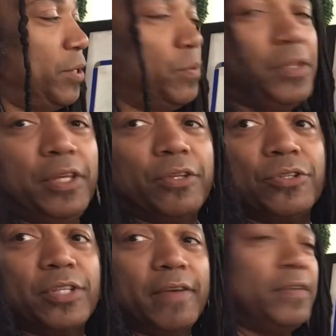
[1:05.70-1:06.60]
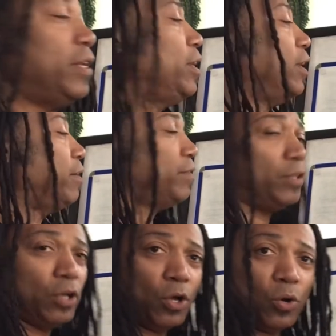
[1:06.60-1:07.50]
with either 7 and 11
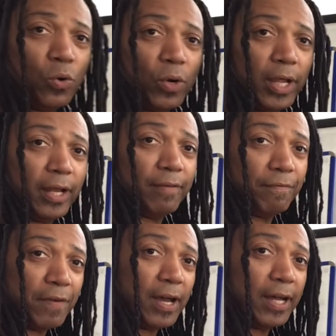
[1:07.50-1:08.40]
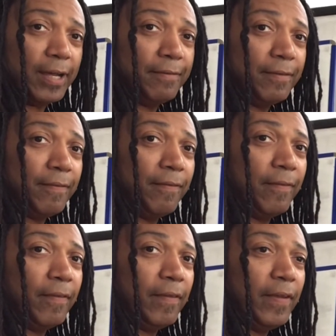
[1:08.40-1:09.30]
or 8 and 5
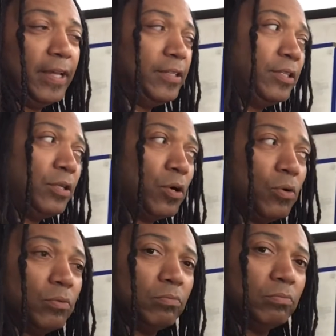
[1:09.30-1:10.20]
is to know